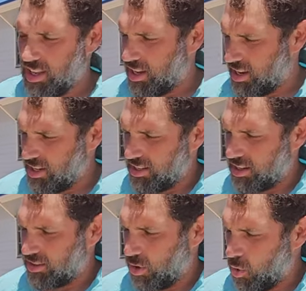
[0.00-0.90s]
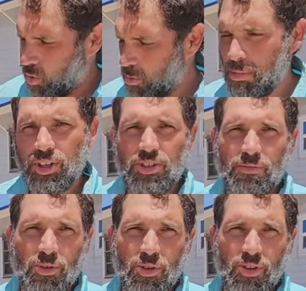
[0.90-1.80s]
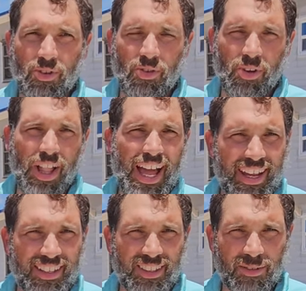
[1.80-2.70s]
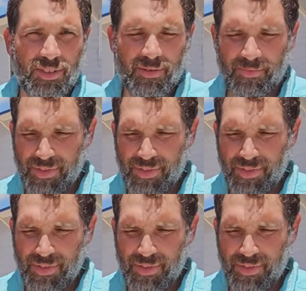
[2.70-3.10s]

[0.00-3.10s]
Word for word: and he tests a whole bunch of motor oil additives.